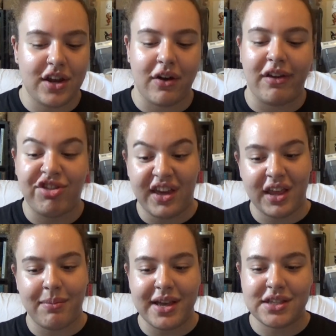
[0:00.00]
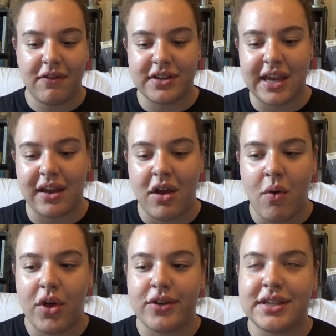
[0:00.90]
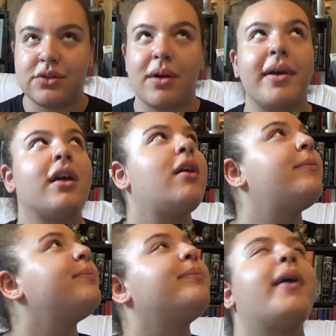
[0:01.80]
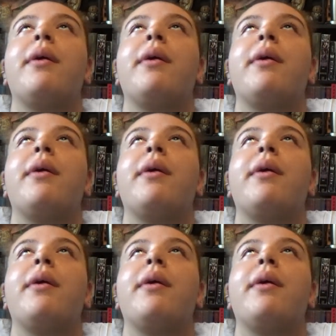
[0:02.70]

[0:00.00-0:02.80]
I think it to myself, it's like one of those things where I'm like, oh,